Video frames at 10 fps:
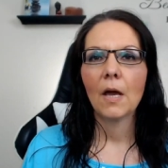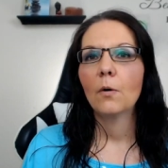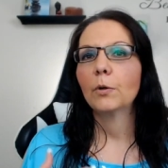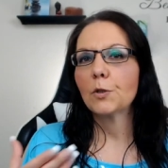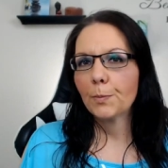
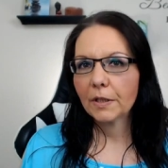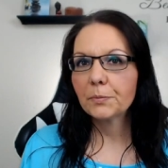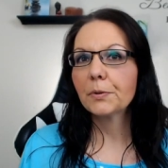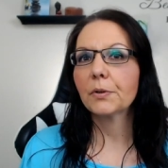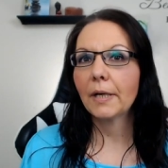Which
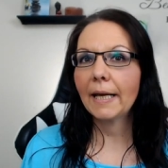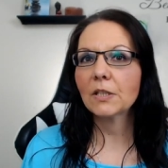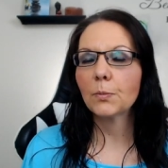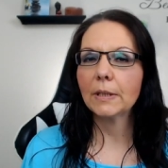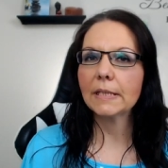brings me to the
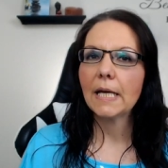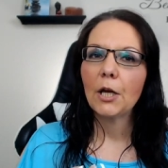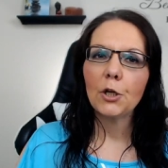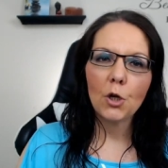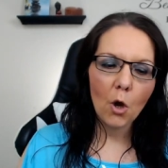next one is
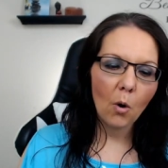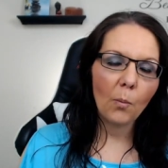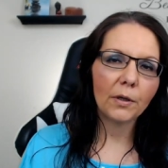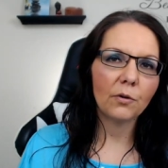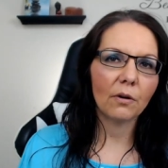know
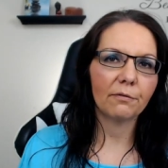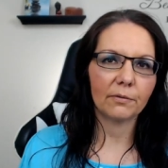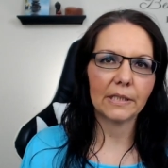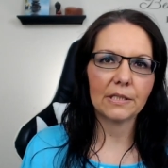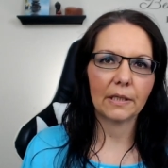when you are
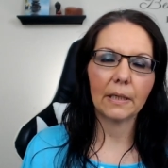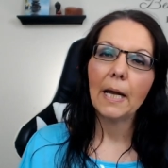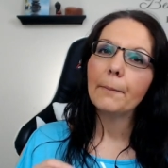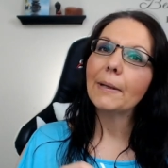frustrated.